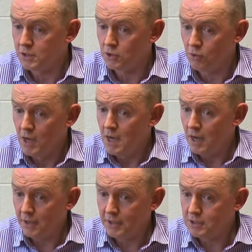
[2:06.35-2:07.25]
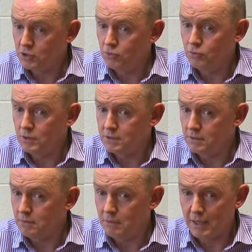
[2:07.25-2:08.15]
So I think schools,
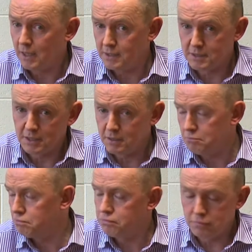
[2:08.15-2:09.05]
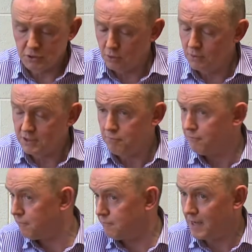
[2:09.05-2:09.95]
I can see, schools are
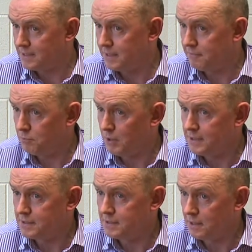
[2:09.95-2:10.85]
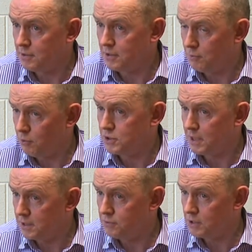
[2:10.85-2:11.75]
vastly different places now than they were
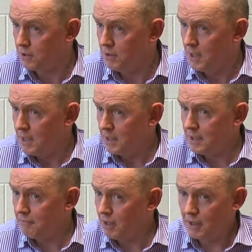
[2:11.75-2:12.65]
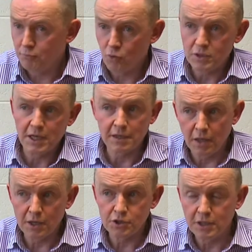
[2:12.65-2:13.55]
10 years ago. They have a lot more
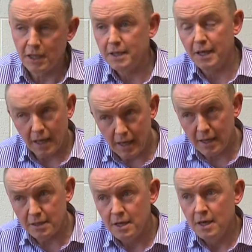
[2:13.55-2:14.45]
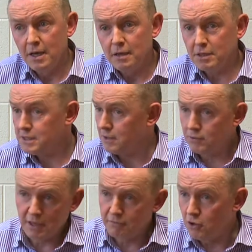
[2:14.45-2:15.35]
technology than they had. They still
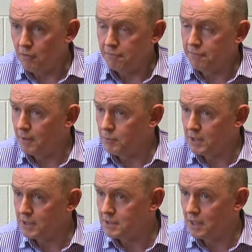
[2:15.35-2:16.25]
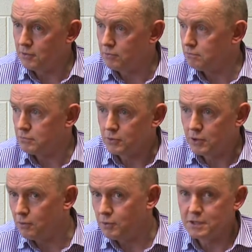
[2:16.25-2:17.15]
don't have enough. I mean, they still don't,
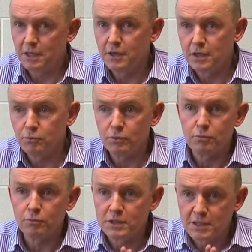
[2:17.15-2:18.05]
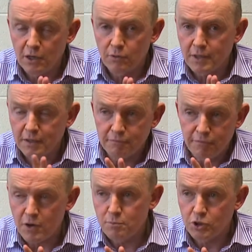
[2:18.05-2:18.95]
we're still not, we're still only
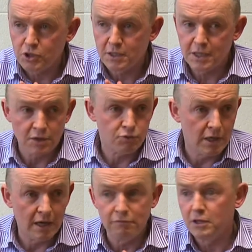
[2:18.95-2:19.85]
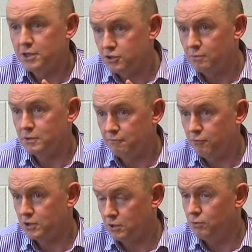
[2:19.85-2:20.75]
very much on the entry level in terms of
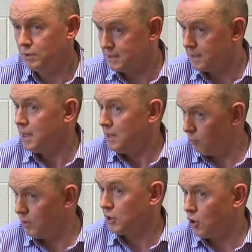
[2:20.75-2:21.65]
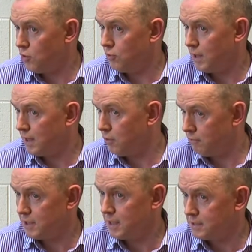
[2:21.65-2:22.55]
where schools will go
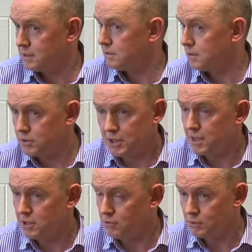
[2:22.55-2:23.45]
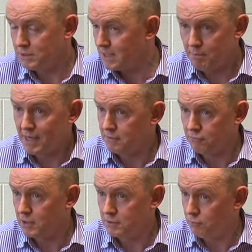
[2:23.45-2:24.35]
over the next 10 years. We see a
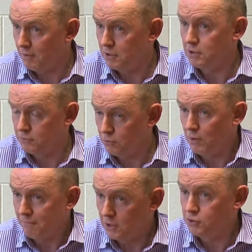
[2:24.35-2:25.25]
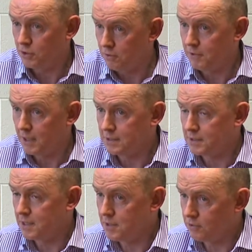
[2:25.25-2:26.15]
massive revolution over the next
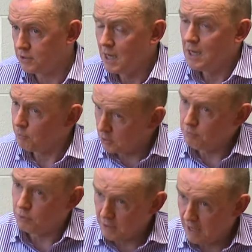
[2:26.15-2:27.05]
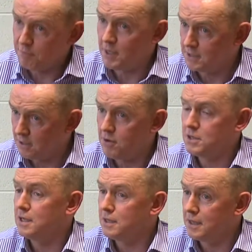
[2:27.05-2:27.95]
10 years. But we have made a
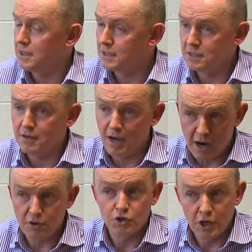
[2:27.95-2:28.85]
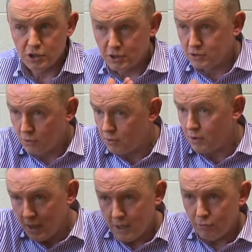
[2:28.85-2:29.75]
start, and things are changing. So
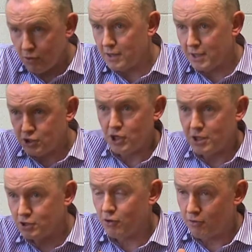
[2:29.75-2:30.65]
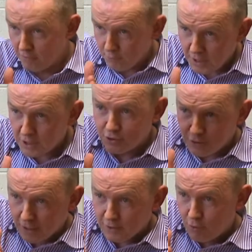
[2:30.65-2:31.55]
we're on that change curve. But
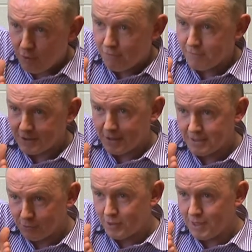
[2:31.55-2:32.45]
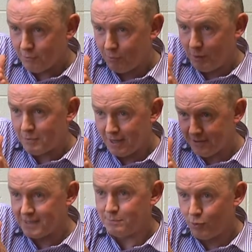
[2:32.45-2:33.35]
that curve is really, we're probably on
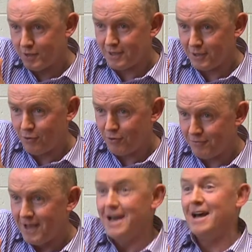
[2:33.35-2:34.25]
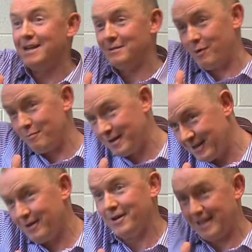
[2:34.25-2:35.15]
this point on the curve, and it's probably,
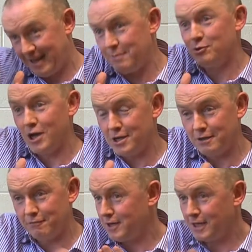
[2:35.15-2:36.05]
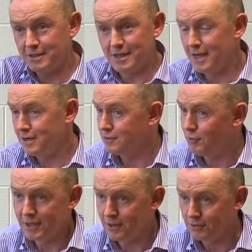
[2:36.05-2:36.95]
it'll keep changing for the next 10,
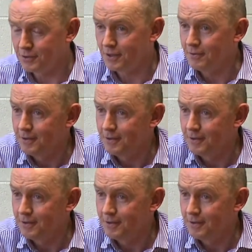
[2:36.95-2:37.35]
20 years. Yeah.